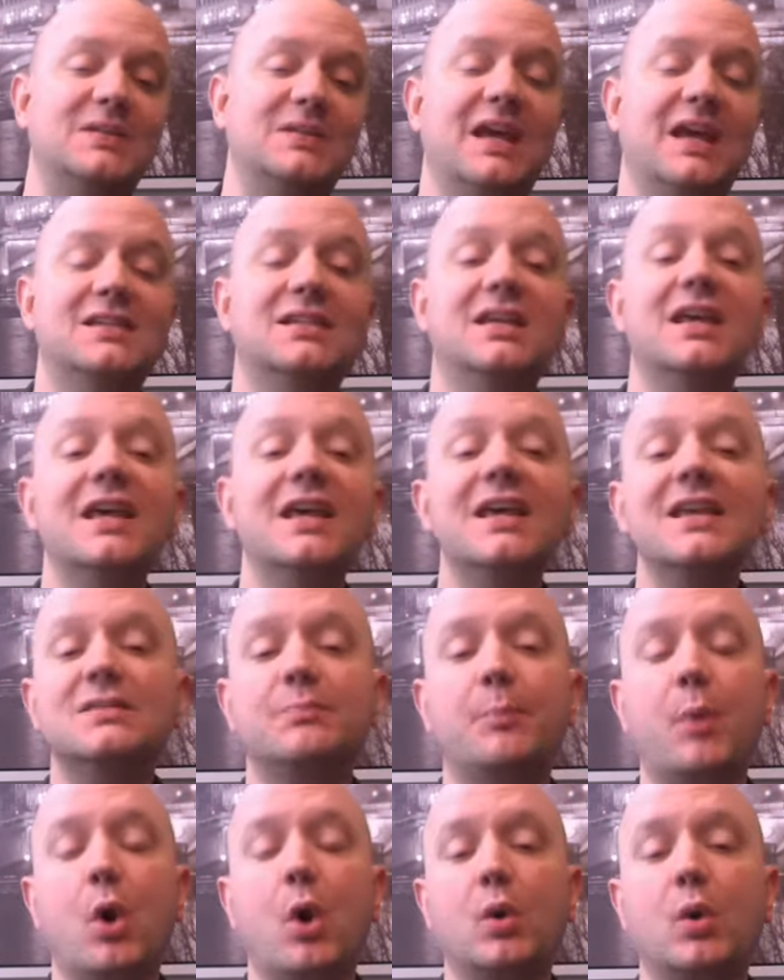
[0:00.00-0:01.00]
He has his
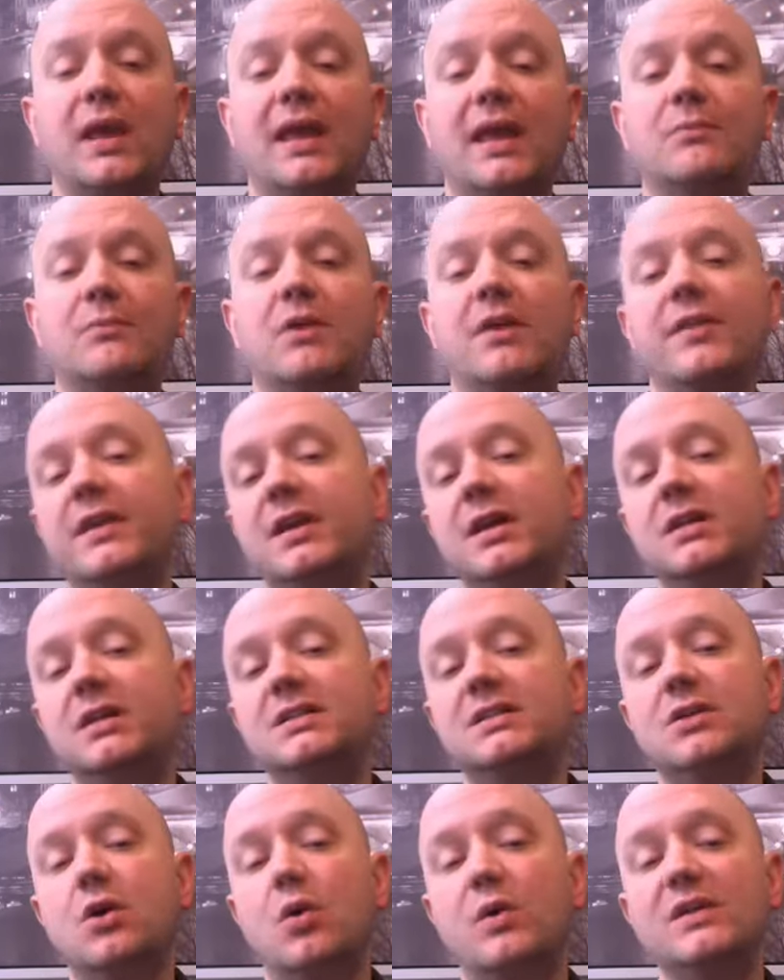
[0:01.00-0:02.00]
bowl game of the year
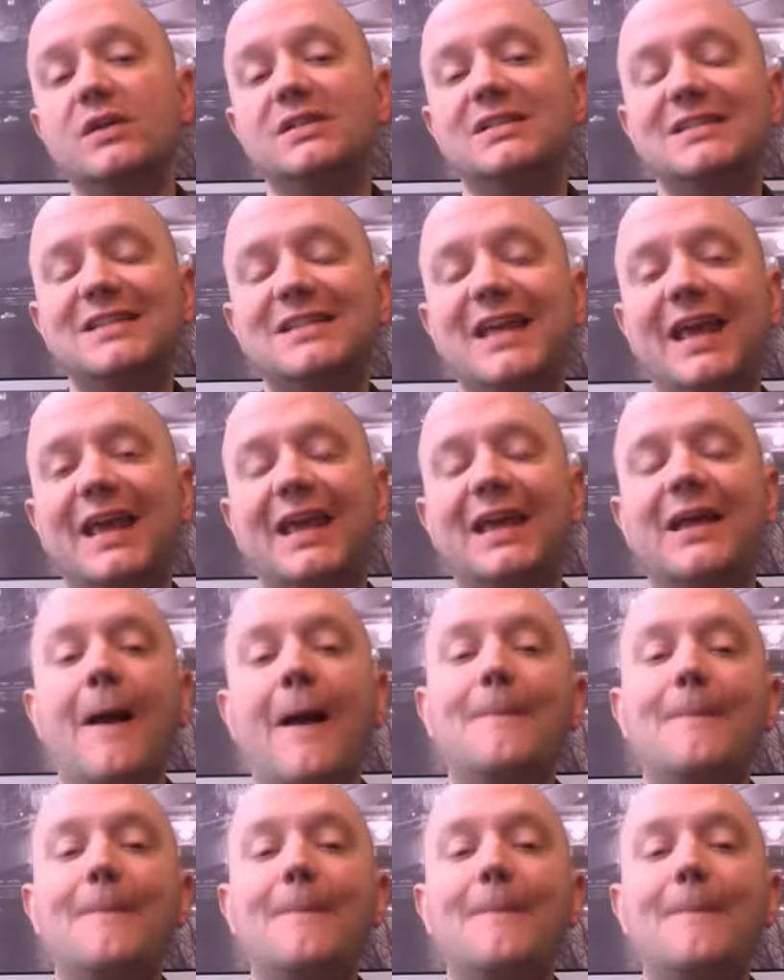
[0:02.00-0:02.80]
going today.